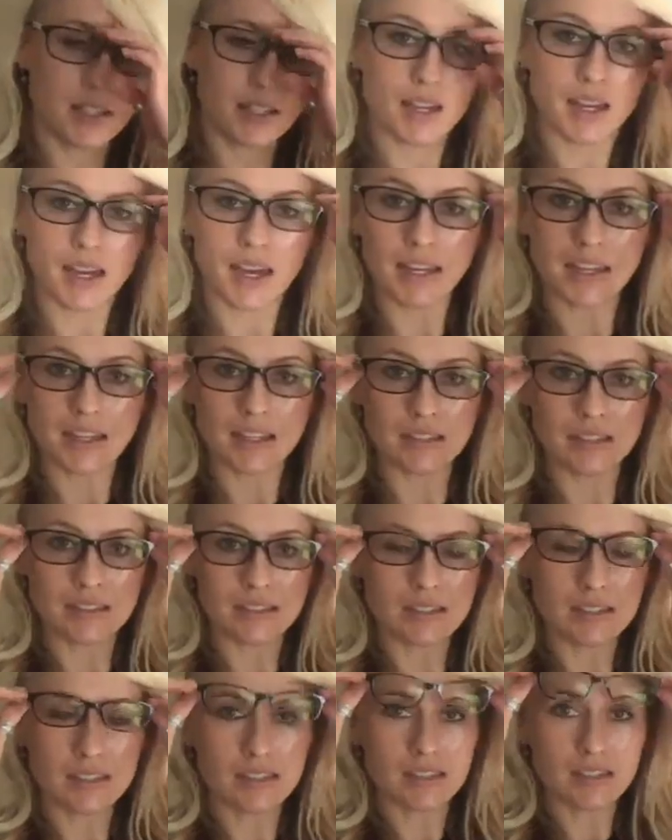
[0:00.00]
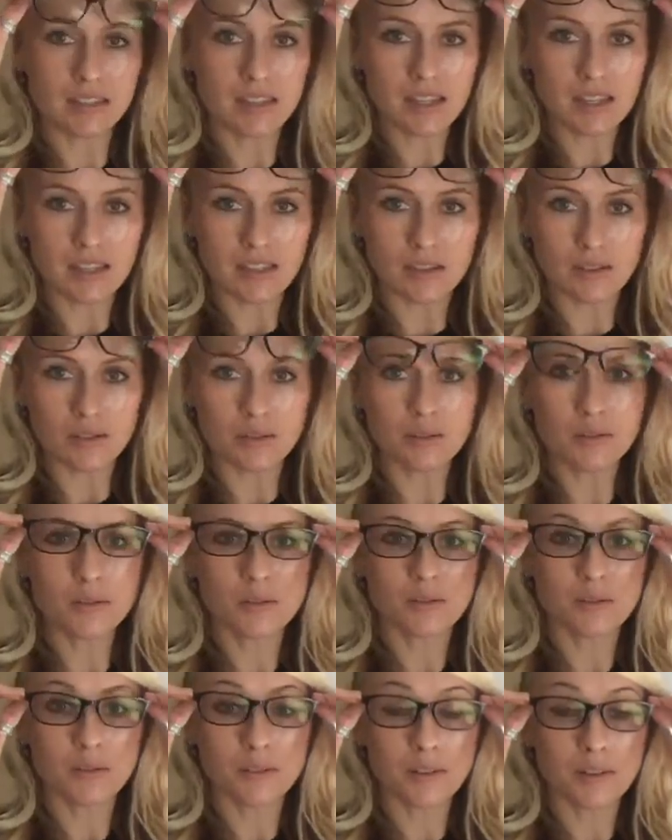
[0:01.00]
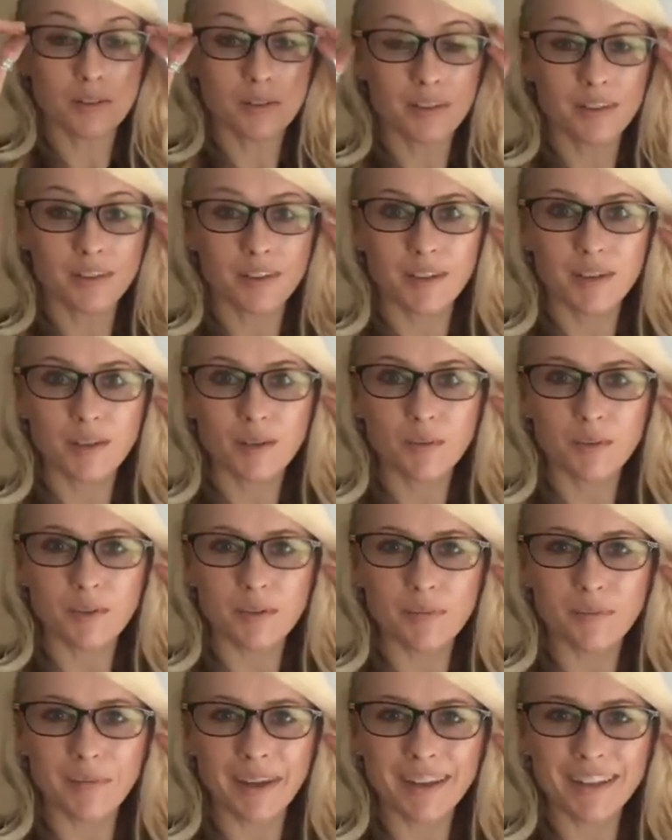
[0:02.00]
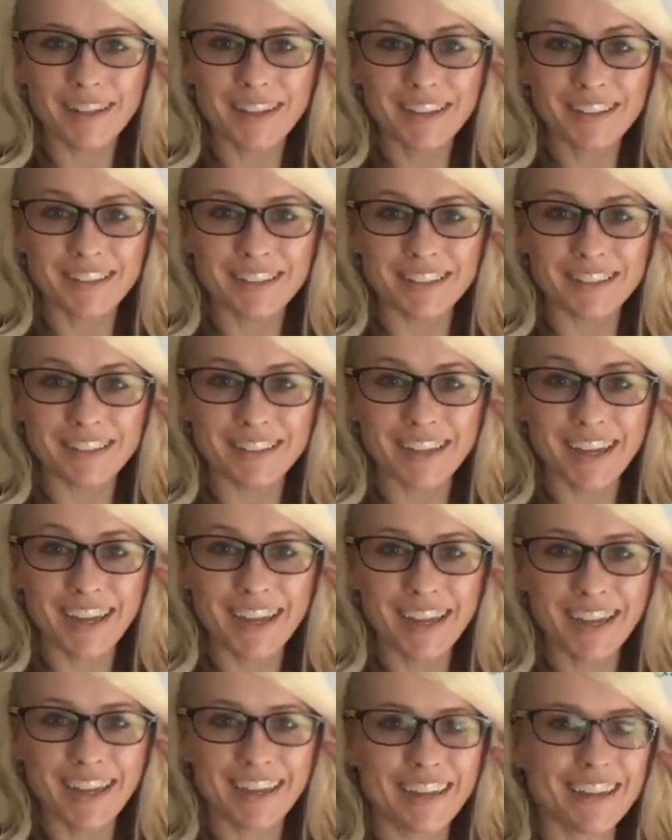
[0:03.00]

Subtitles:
I can see you with my glasses. Hey.